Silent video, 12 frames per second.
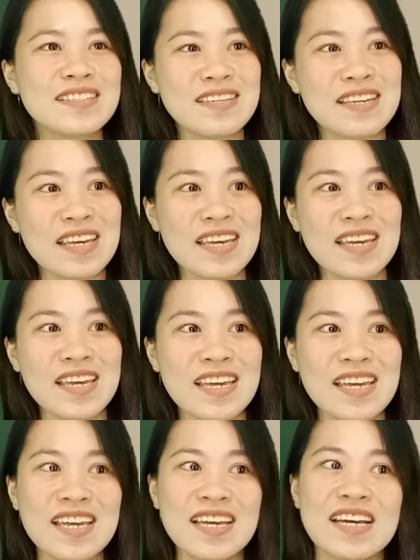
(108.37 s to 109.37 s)

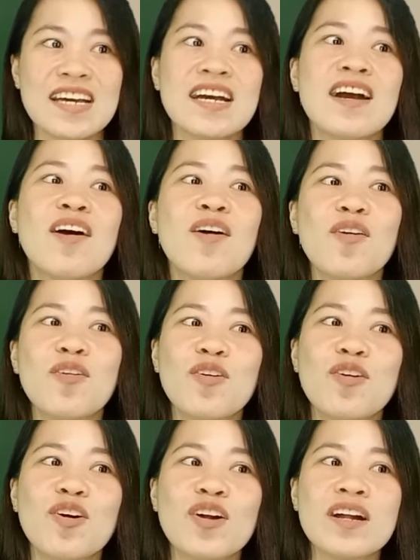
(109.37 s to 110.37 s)
T
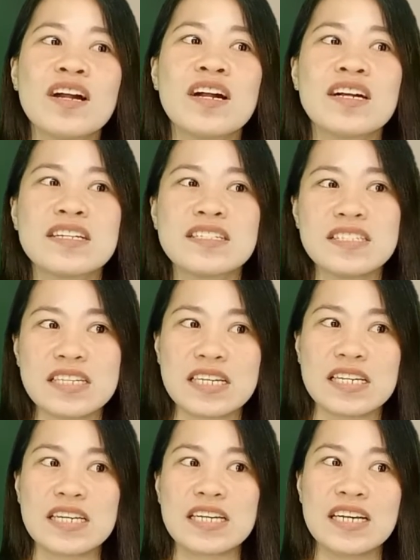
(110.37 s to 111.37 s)
or D.